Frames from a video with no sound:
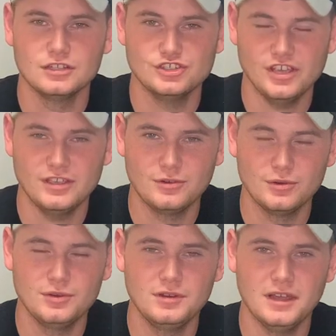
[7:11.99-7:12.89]
Jay
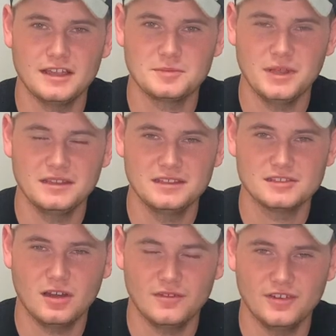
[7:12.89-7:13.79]
Gruden has made this
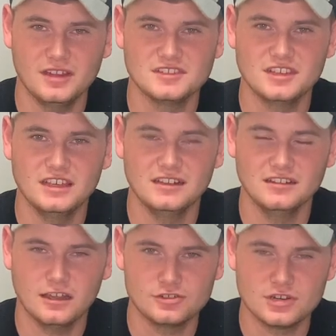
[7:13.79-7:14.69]
offense
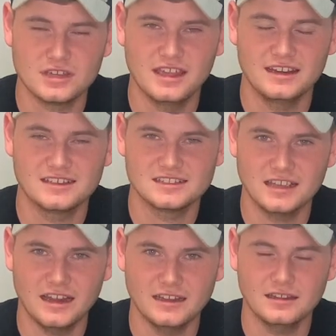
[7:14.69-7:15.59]
electric and
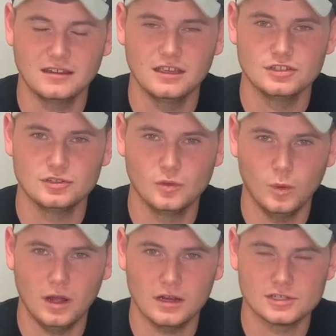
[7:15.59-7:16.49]
exciting to
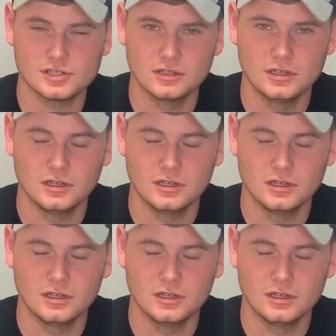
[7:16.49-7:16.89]
watch.